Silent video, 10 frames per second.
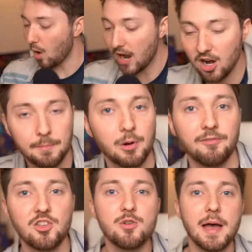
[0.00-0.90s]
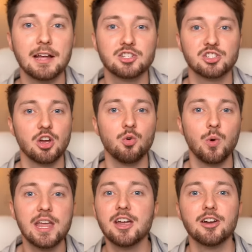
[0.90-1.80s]
Why are perfume ads so
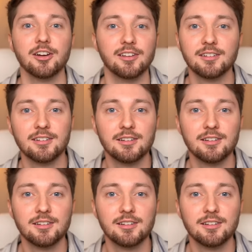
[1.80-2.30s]
weird?